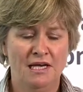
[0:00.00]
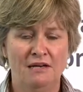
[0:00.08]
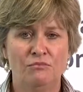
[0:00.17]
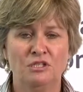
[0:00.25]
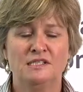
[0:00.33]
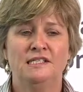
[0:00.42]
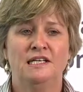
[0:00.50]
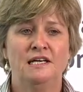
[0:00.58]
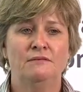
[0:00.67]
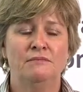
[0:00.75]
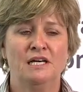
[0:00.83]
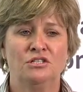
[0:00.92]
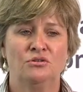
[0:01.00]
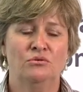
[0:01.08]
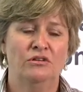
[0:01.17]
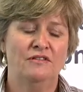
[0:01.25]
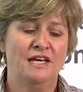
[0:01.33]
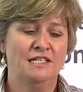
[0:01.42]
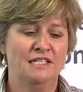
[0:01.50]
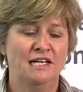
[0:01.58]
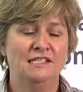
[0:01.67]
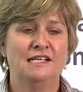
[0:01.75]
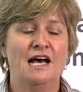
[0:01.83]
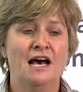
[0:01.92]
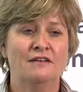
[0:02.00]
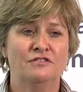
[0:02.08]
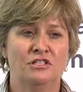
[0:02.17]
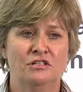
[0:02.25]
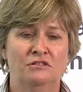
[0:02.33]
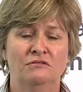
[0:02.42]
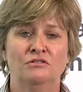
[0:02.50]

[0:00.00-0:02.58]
And once again, make sure that date's after